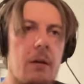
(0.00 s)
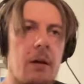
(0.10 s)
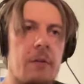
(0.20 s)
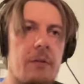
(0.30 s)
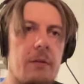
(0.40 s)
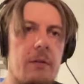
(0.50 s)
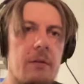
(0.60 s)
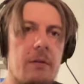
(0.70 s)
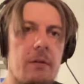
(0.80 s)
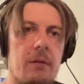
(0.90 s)
and
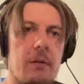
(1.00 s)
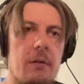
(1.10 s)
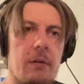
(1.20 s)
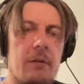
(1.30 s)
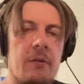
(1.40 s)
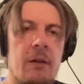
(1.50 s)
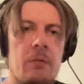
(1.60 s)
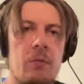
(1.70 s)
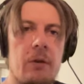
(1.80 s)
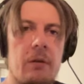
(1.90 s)

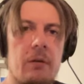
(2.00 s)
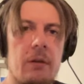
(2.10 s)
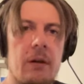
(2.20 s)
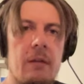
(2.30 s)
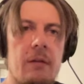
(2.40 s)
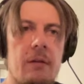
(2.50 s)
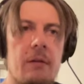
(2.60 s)
then we can